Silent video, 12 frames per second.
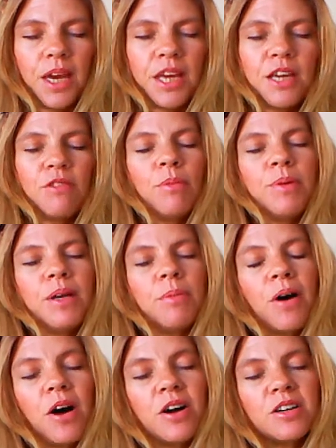You will be a
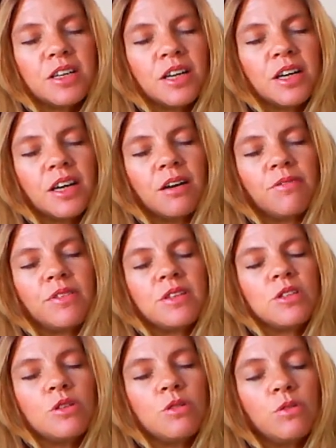part of this
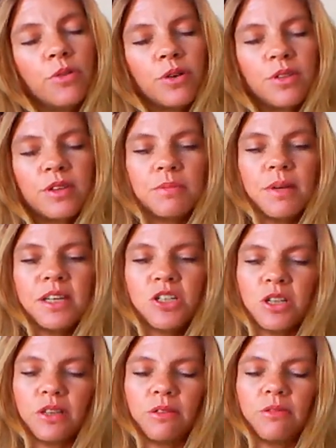new fourth
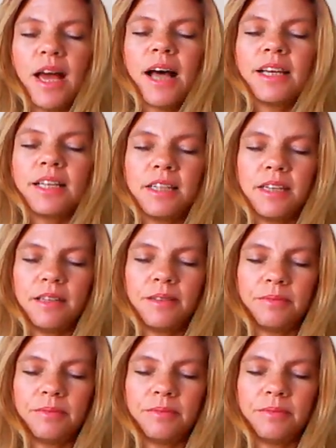dimensional reality,